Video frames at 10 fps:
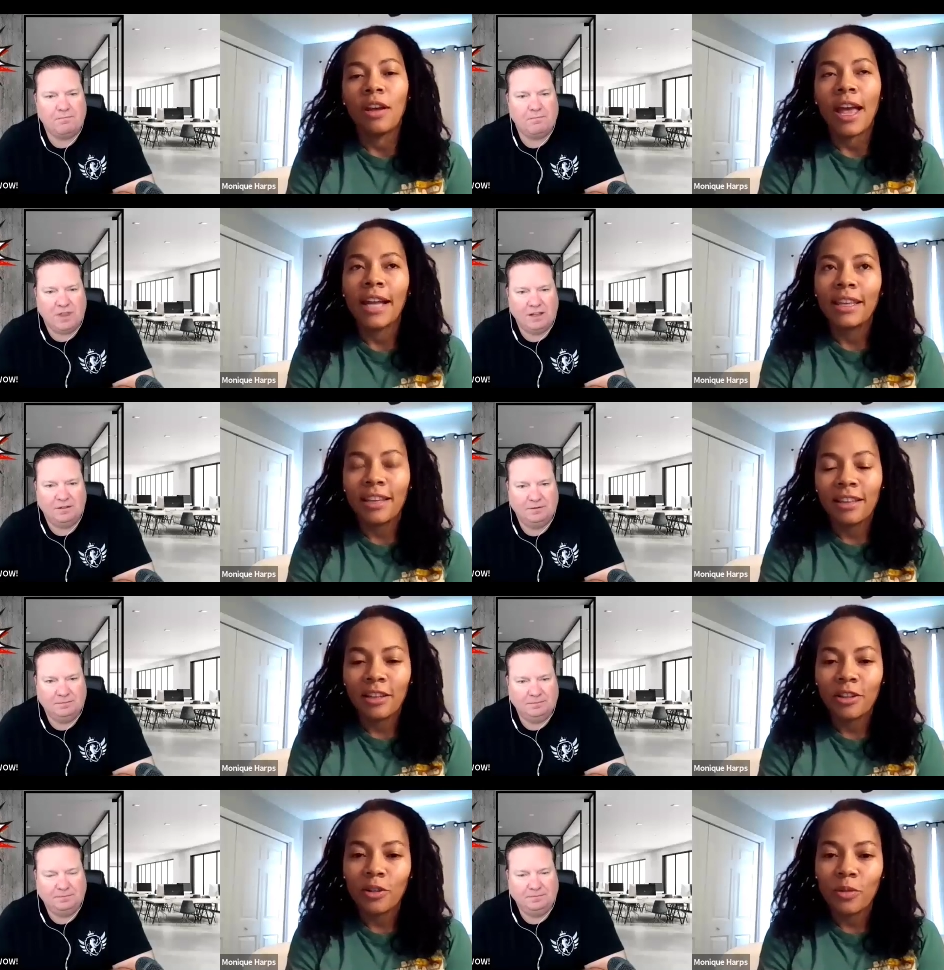Speaker 1: anything to
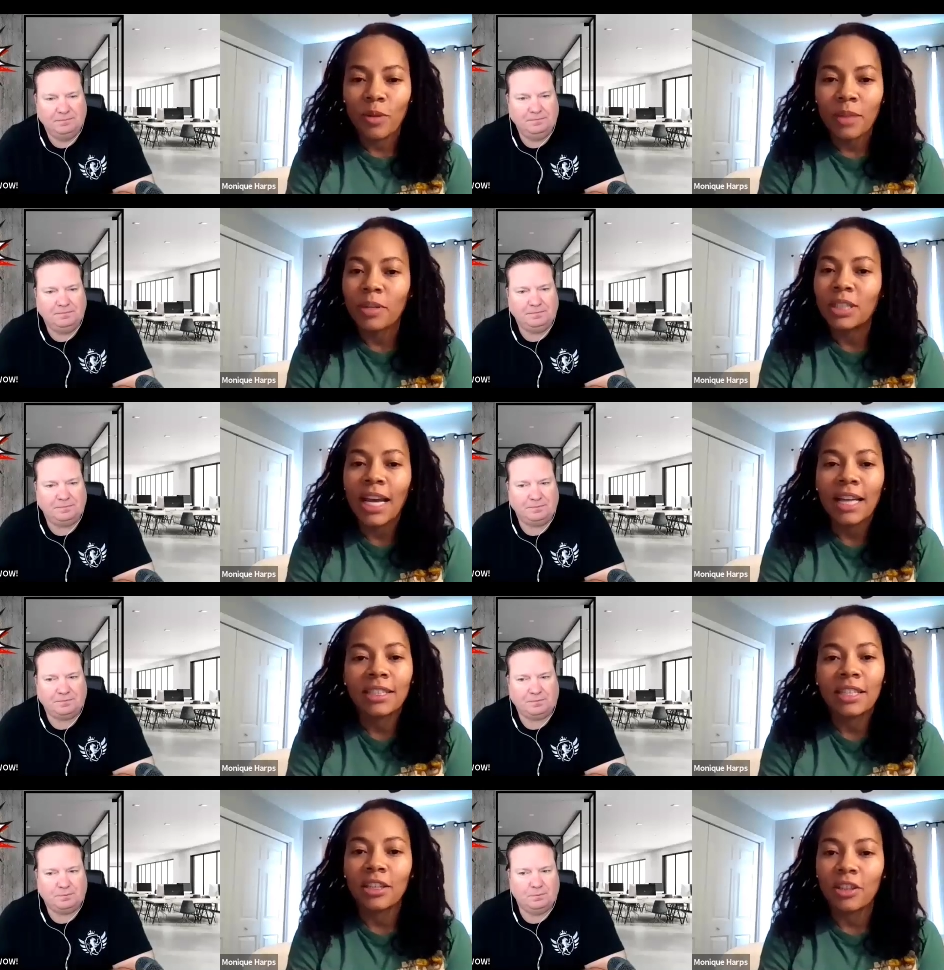do with
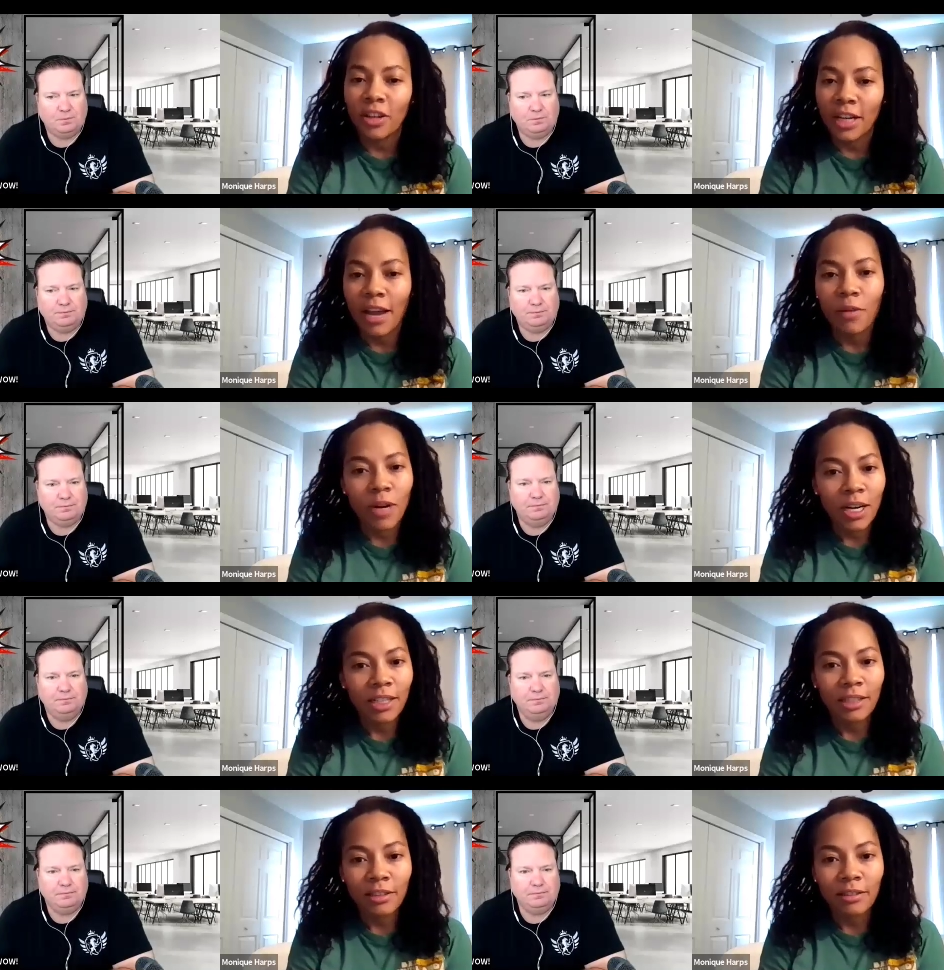protecting your
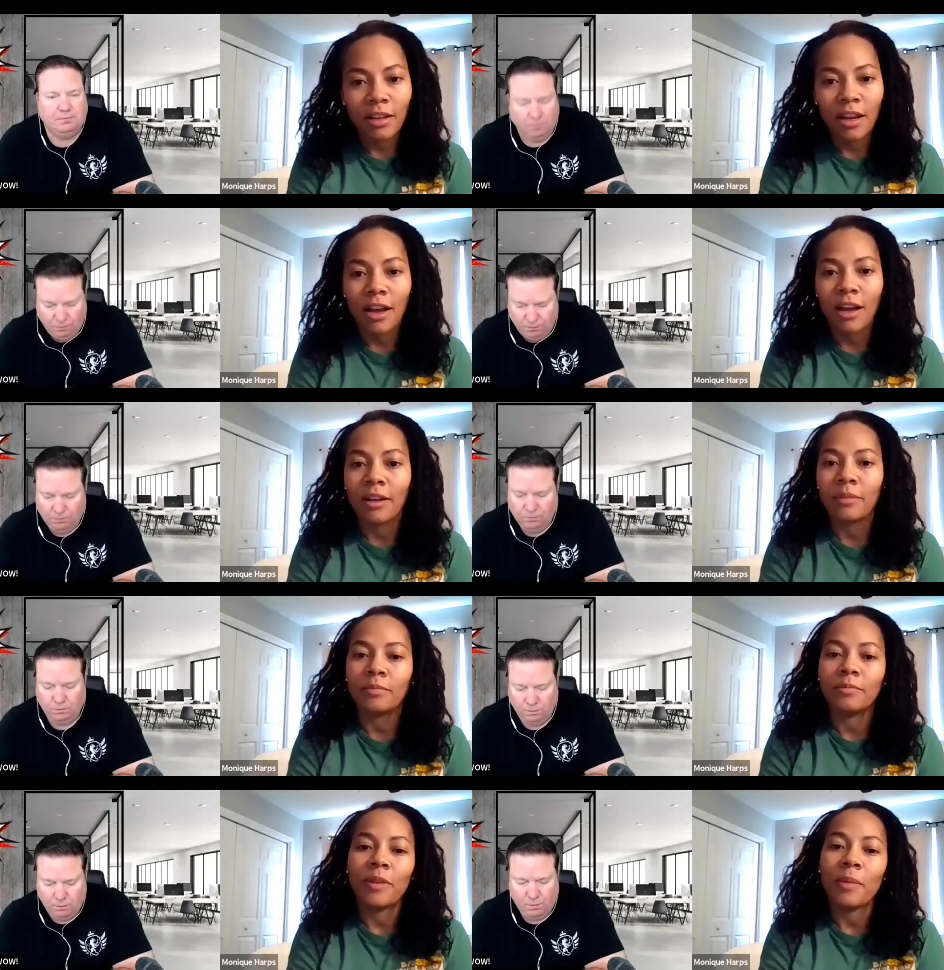network
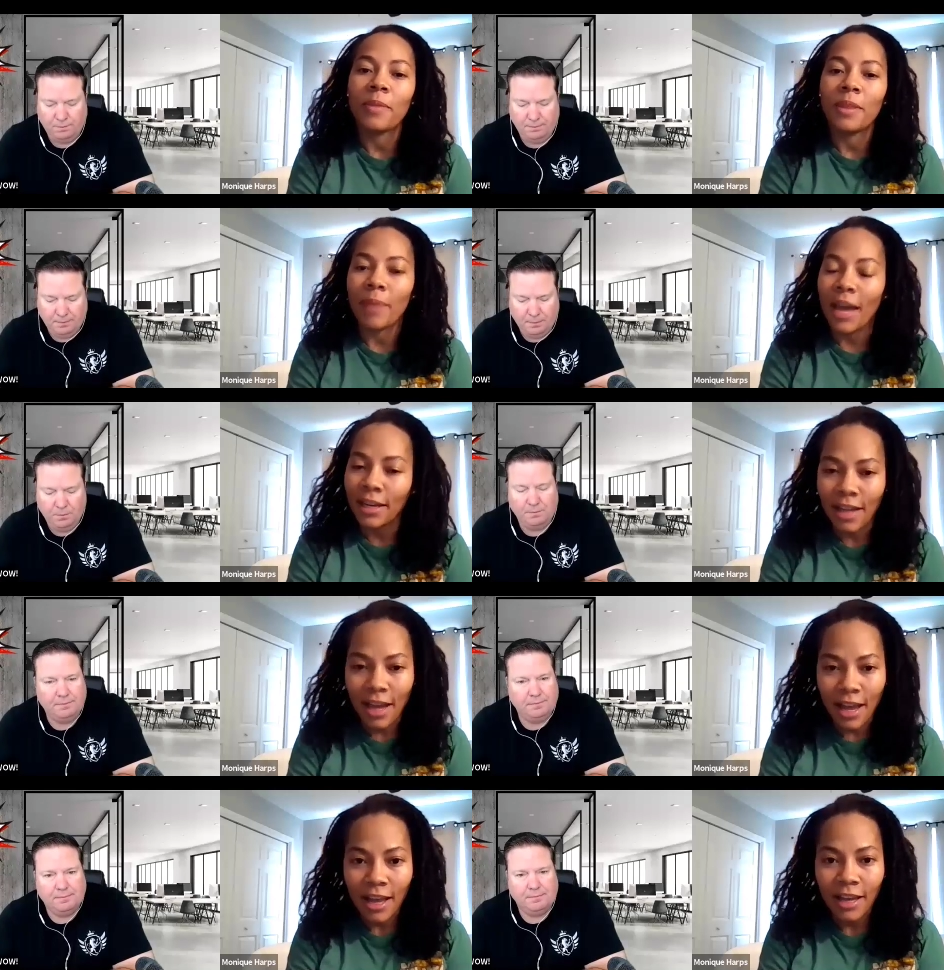um, from the bad
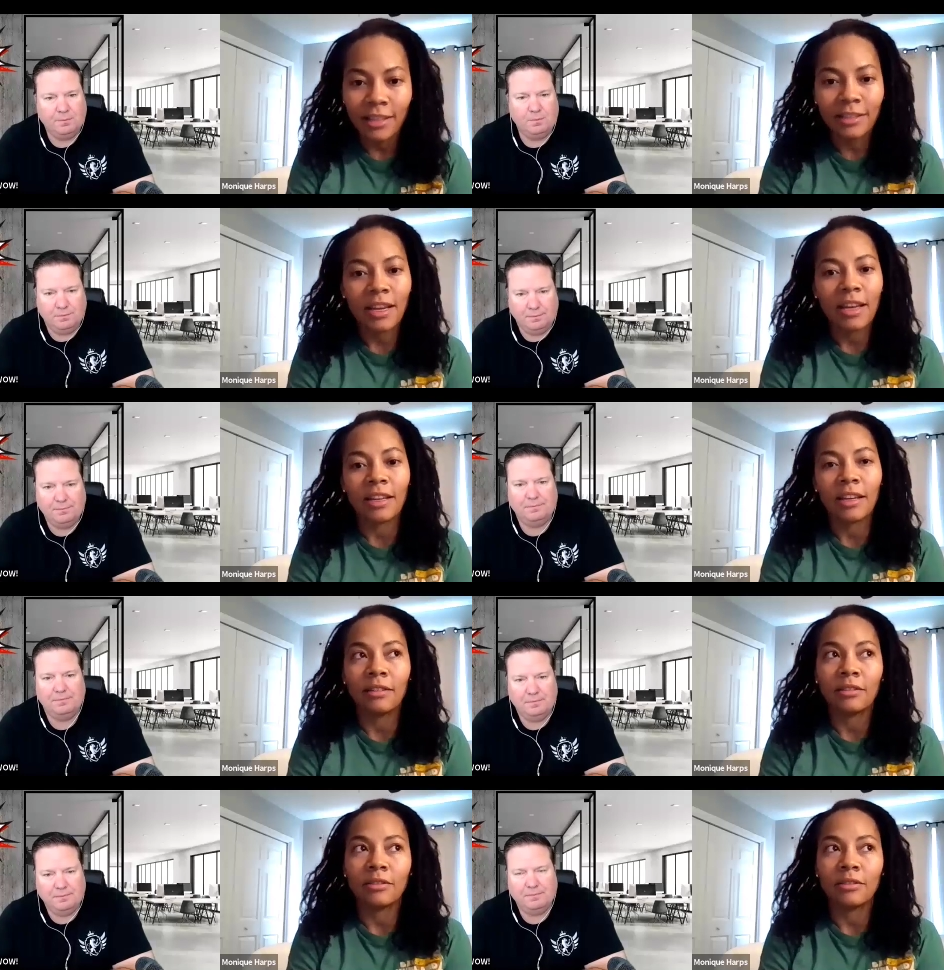guys and
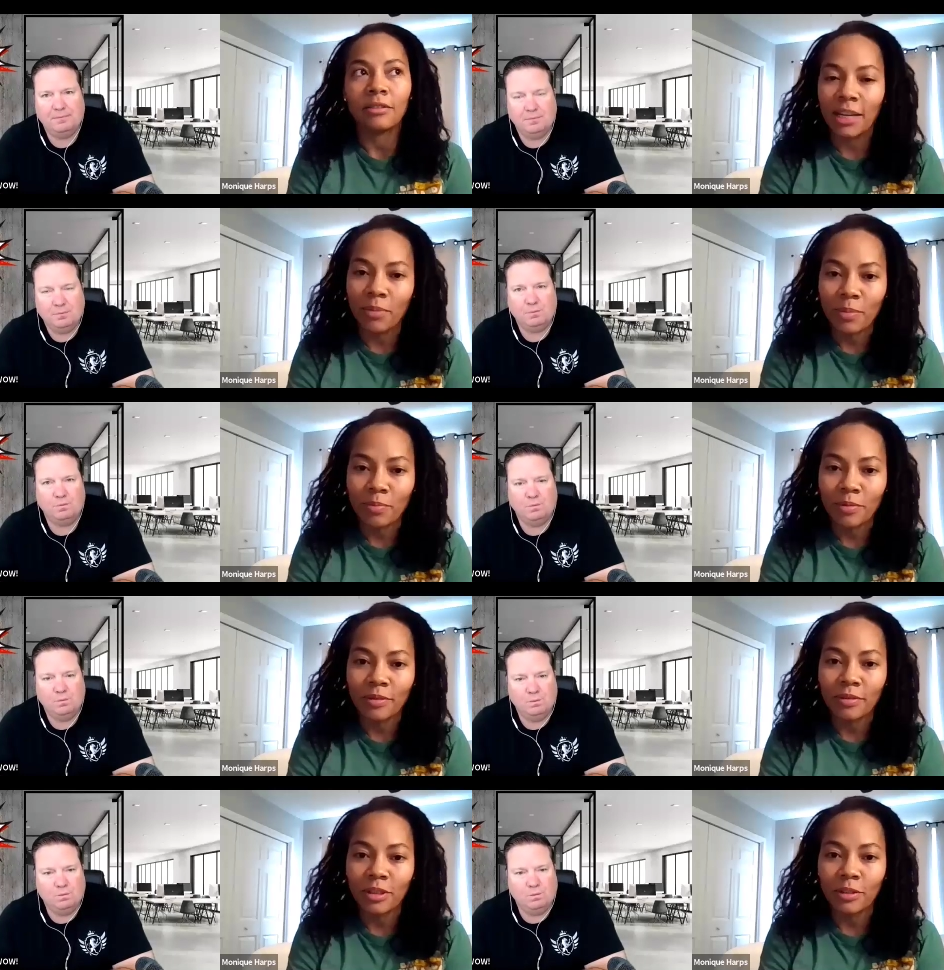then training
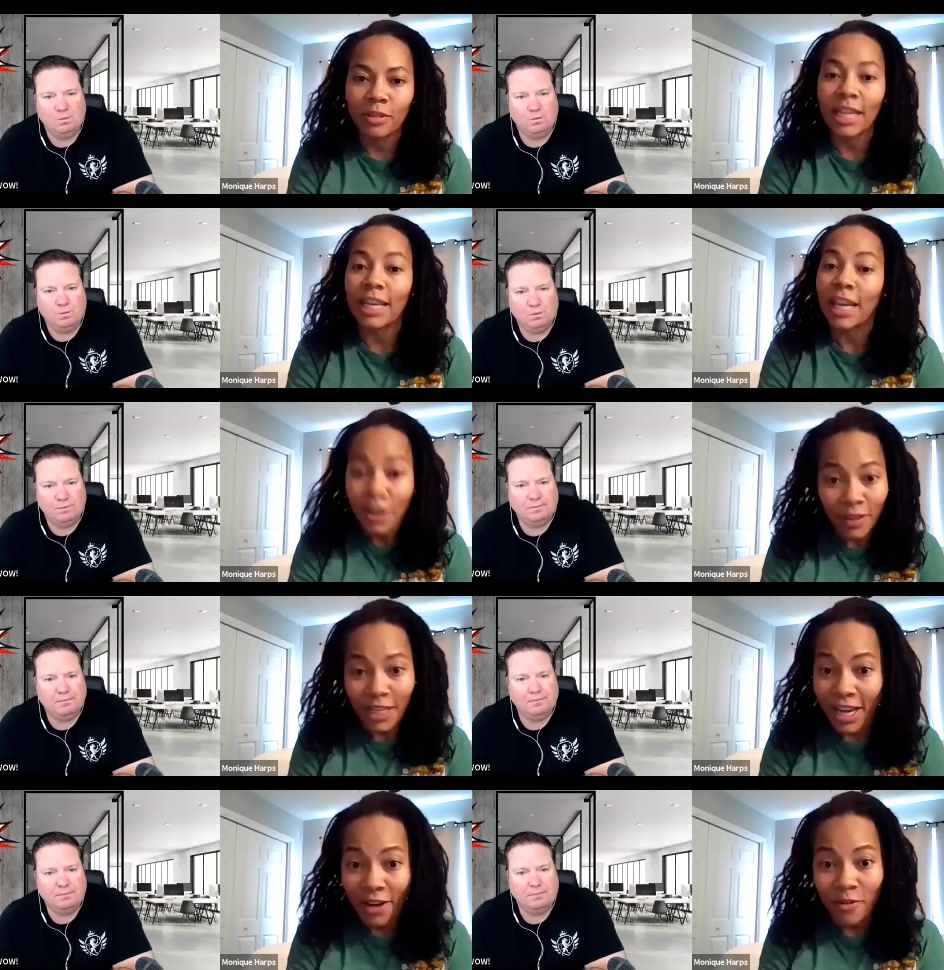people to take care of the
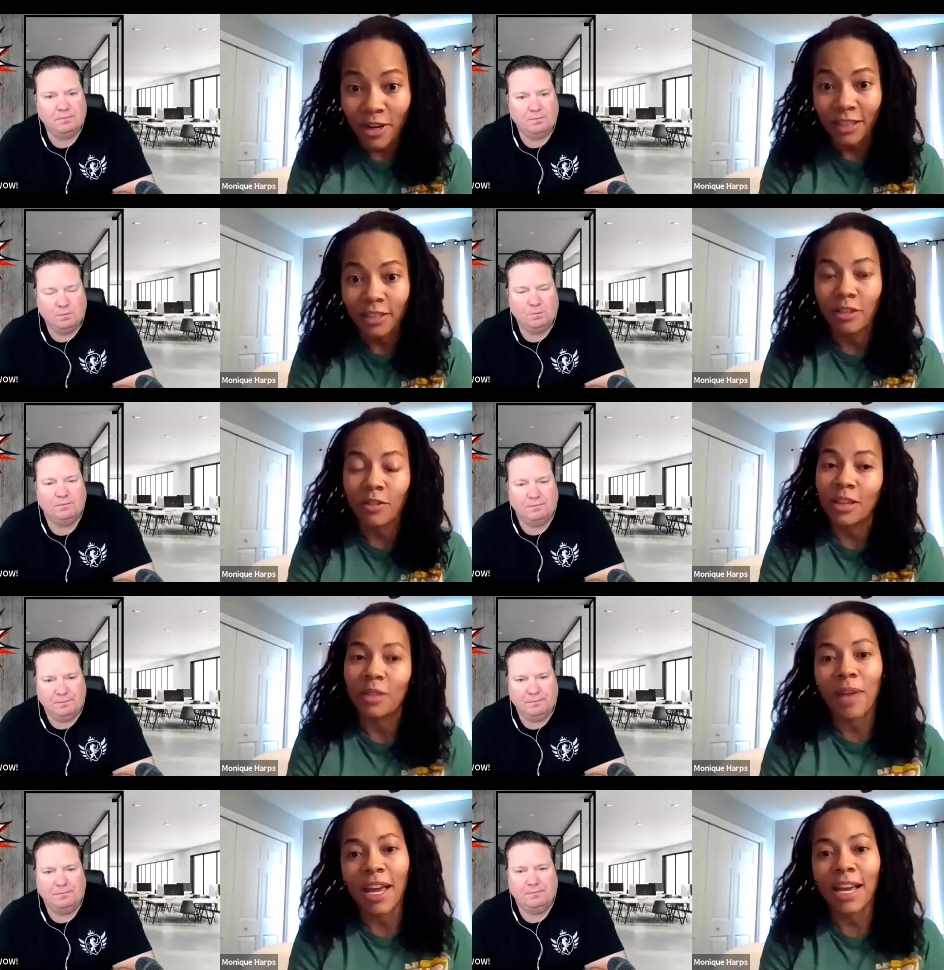network so that the
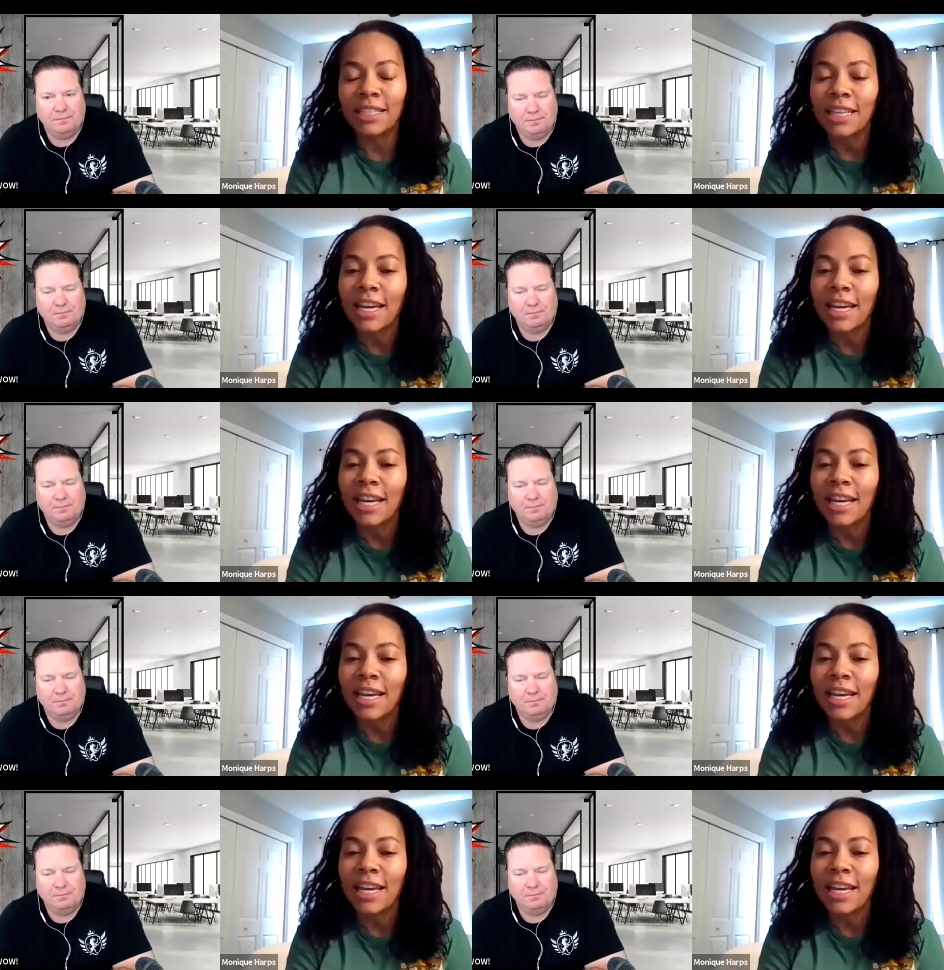bad guys